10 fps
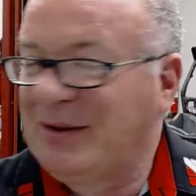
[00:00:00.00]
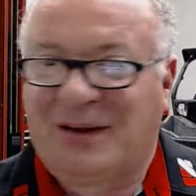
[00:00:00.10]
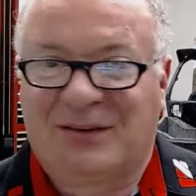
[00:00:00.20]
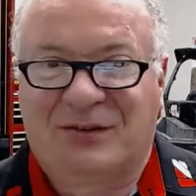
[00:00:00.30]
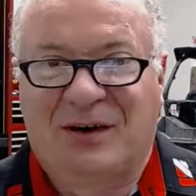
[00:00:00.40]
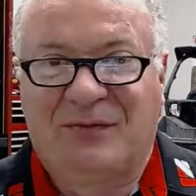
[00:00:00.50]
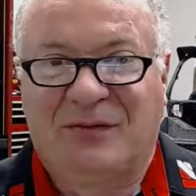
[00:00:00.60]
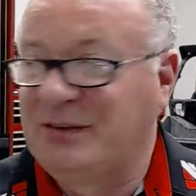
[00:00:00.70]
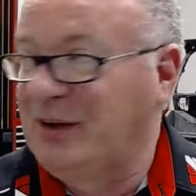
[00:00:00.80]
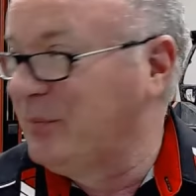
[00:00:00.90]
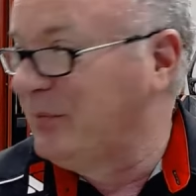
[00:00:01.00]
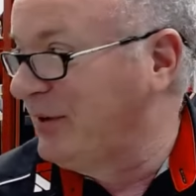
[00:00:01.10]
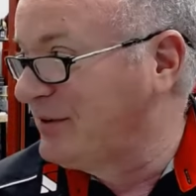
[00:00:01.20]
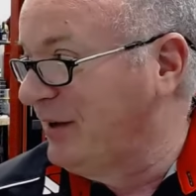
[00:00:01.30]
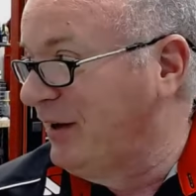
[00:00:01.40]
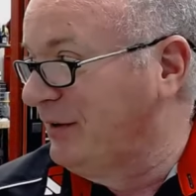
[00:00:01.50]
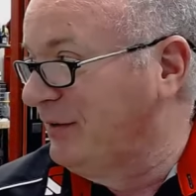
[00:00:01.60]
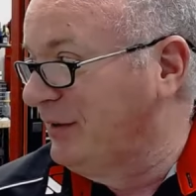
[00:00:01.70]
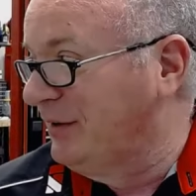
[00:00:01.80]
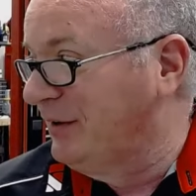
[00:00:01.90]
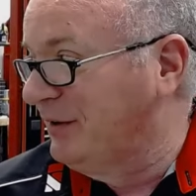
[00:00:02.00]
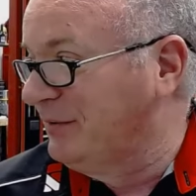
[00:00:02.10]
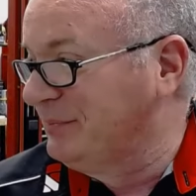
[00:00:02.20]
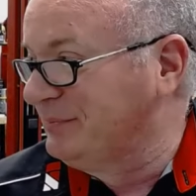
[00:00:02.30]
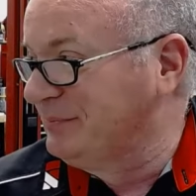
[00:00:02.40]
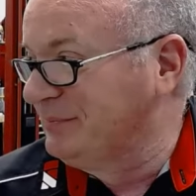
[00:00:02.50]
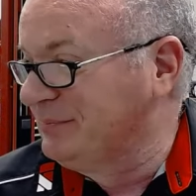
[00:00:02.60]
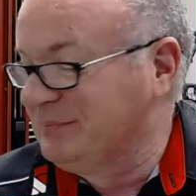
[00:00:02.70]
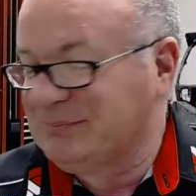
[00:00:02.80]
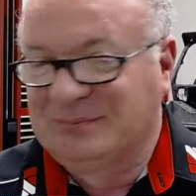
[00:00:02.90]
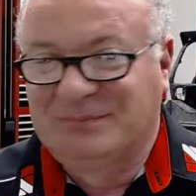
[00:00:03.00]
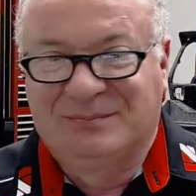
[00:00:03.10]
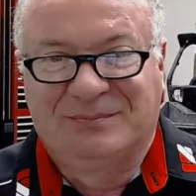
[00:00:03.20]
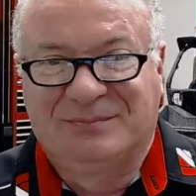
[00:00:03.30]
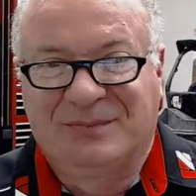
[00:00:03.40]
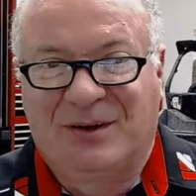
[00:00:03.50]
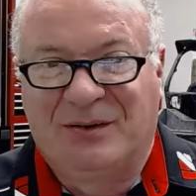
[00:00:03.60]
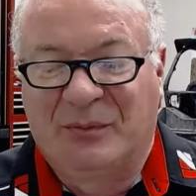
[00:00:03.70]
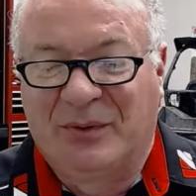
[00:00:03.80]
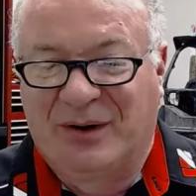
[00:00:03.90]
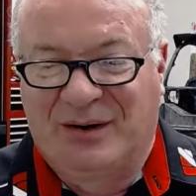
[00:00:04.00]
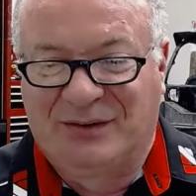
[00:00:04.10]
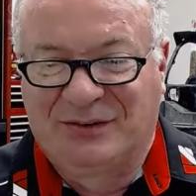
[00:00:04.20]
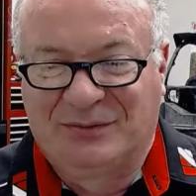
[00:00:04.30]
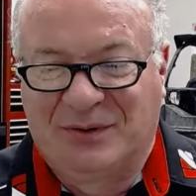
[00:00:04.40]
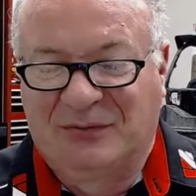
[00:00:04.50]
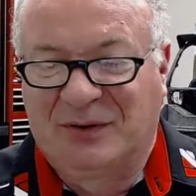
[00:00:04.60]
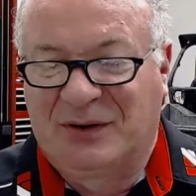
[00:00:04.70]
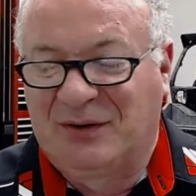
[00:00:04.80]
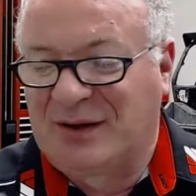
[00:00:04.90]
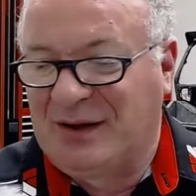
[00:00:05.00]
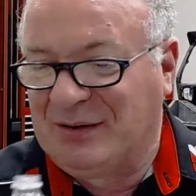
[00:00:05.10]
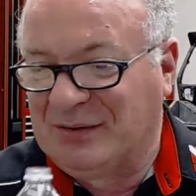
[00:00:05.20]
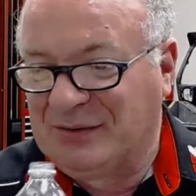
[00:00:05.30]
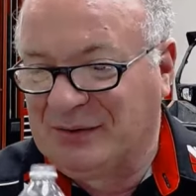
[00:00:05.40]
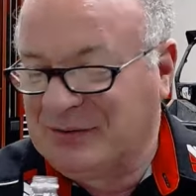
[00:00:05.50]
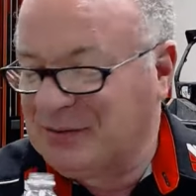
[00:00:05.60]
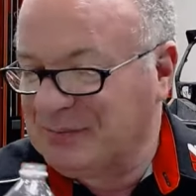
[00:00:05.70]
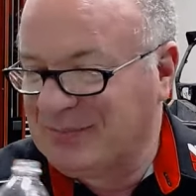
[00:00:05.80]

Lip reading: Guess they're having a jam session out in the out of the warehouse. Hopefully y'all can't hear this.